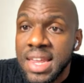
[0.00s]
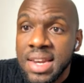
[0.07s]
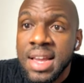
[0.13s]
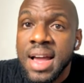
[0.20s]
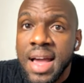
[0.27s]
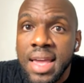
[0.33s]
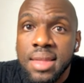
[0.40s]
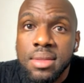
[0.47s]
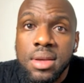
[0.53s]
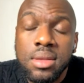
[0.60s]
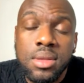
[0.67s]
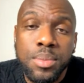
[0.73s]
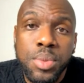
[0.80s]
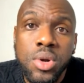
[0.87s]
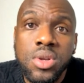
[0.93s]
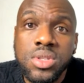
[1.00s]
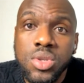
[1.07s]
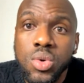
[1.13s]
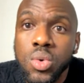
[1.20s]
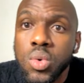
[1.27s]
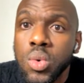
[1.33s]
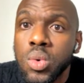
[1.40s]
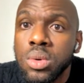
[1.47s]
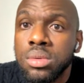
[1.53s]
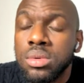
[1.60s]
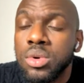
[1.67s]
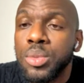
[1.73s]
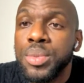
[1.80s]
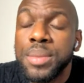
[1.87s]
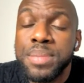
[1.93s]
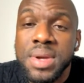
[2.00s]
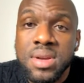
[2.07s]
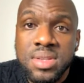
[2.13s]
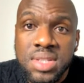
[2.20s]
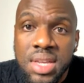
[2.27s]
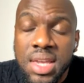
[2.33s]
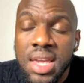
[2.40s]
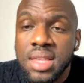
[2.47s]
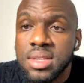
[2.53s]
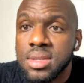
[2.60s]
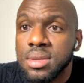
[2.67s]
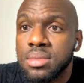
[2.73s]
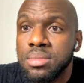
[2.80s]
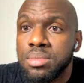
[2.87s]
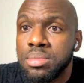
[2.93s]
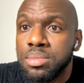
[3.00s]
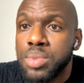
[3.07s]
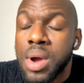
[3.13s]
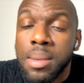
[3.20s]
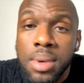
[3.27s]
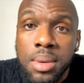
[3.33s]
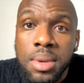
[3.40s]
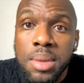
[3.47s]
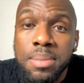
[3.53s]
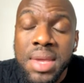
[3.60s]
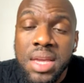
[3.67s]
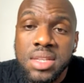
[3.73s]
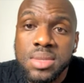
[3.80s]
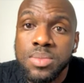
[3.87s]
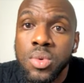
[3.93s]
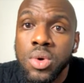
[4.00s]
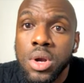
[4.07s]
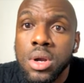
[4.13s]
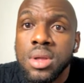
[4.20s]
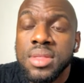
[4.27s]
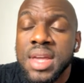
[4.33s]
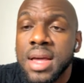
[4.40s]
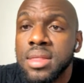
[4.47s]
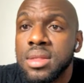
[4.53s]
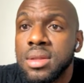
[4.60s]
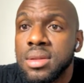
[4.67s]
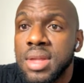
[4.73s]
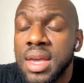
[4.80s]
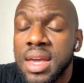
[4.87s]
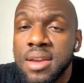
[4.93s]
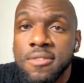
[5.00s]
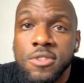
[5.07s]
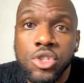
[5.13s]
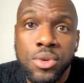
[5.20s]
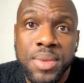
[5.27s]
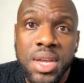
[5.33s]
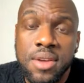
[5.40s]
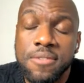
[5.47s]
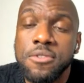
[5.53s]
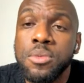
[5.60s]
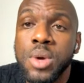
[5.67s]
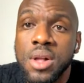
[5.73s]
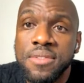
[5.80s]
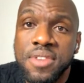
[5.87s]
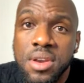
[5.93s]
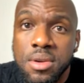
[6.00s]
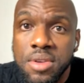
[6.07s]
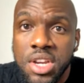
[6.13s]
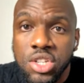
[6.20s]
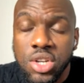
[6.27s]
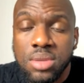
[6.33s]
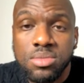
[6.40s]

guy, the person who prepares the kit, probably makes more than the head of the Jamaica Football Federation.